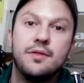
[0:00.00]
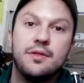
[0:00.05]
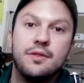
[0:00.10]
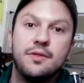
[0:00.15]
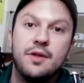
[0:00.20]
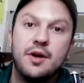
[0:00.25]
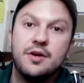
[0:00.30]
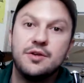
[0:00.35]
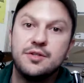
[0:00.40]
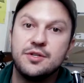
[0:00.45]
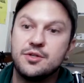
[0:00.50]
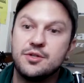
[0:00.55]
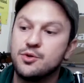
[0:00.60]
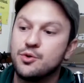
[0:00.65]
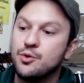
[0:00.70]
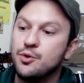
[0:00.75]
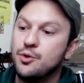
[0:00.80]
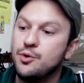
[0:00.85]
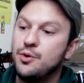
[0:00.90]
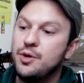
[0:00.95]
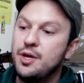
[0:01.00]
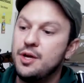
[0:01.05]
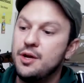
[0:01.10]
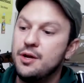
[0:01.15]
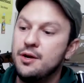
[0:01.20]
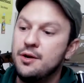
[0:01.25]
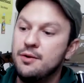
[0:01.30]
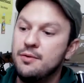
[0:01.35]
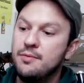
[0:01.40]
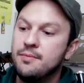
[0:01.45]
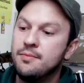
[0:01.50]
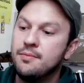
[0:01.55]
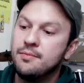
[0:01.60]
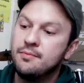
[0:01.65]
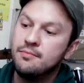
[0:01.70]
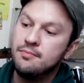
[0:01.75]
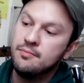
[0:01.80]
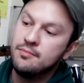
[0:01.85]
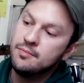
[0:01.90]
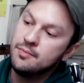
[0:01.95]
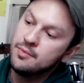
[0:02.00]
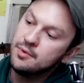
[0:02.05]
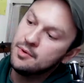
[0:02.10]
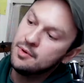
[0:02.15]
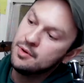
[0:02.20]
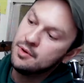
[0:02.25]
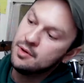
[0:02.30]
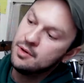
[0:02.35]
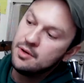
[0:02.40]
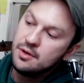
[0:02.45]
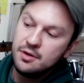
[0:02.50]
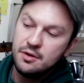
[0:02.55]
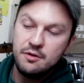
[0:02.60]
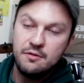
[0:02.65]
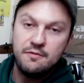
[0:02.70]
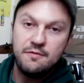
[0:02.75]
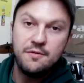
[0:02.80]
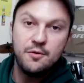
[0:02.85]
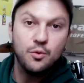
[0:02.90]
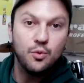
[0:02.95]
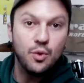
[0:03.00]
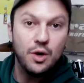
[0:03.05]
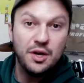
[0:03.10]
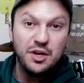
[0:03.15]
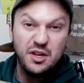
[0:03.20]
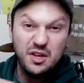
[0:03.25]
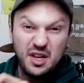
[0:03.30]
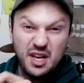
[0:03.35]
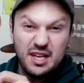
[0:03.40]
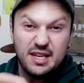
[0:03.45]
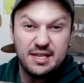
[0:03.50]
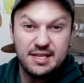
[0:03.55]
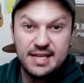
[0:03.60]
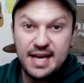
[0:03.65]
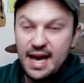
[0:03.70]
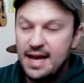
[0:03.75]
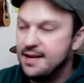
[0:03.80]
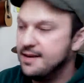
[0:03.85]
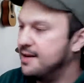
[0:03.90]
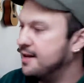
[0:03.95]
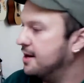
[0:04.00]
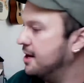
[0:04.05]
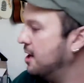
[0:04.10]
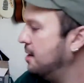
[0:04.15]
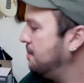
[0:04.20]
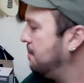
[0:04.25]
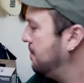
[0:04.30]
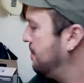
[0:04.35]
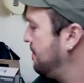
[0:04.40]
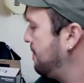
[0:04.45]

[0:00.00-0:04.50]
there's a screw here. If you want, you can tighten it up.